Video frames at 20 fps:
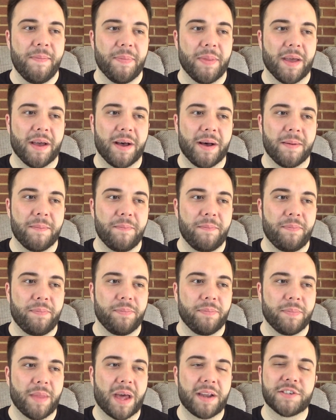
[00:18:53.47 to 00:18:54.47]

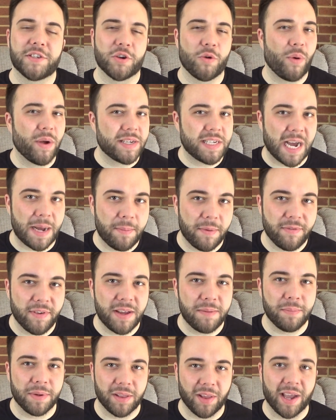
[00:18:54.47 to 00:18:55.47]
Not as a quick time
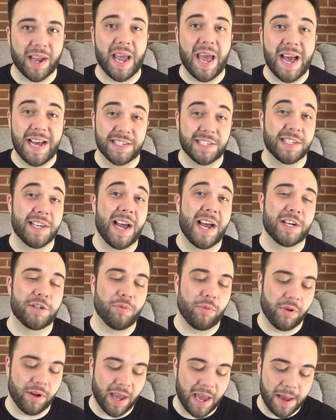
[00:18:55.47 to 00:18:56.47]
event, but like as the
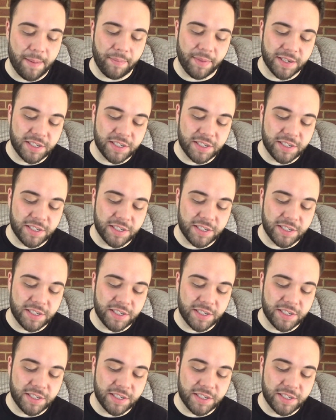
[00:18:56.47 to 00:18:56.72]
actual game.